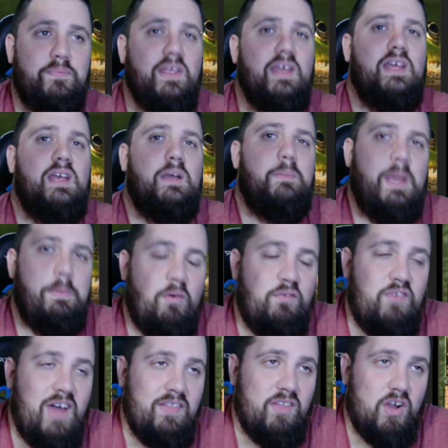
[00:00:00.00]
People
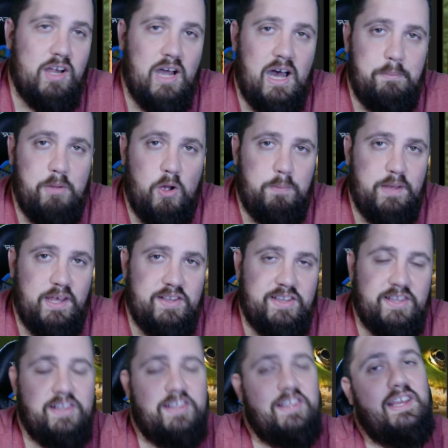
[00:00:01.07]
find their combo
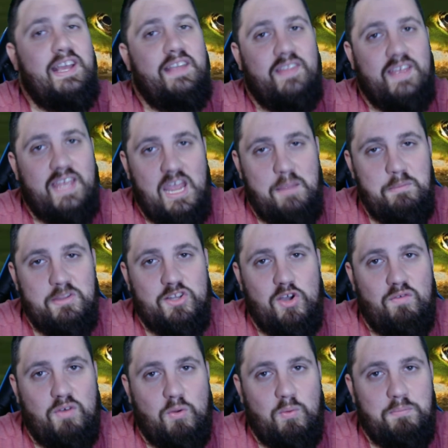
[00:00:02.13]
pieces, and the game is
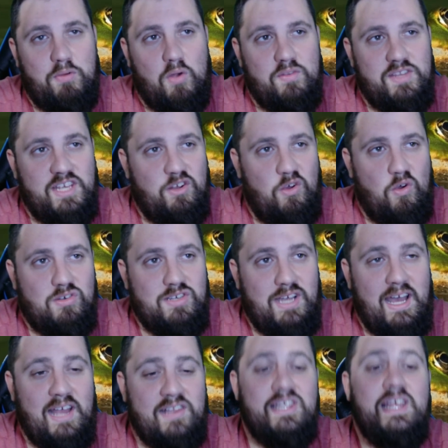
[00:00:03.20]
over when Protean Hulk
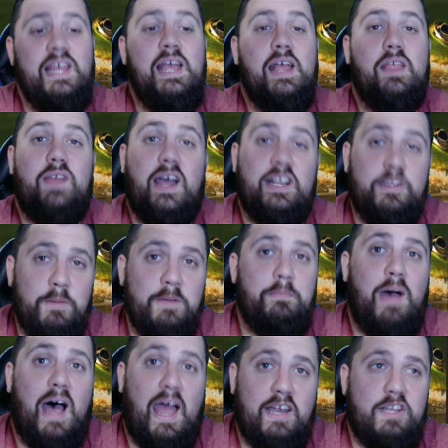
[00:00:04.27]
dies. That's been
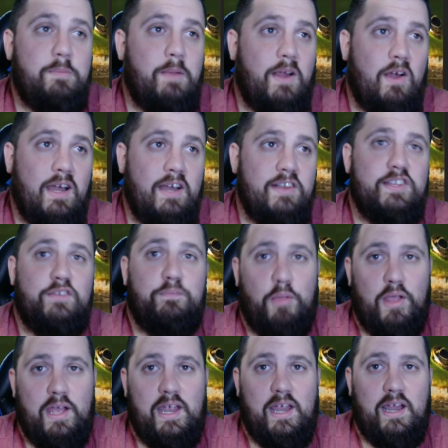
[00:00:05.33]
my experience of
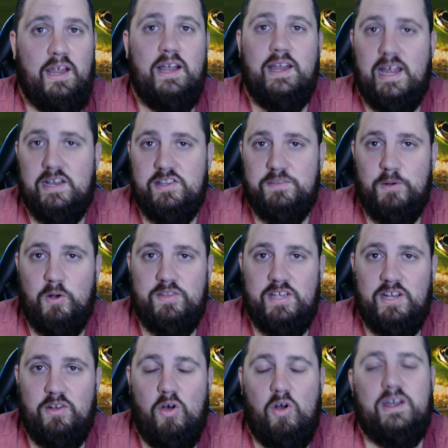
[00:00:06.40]
playing against Protean
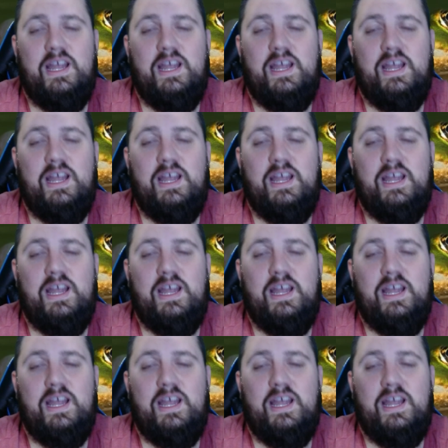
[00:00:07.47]
Hulk.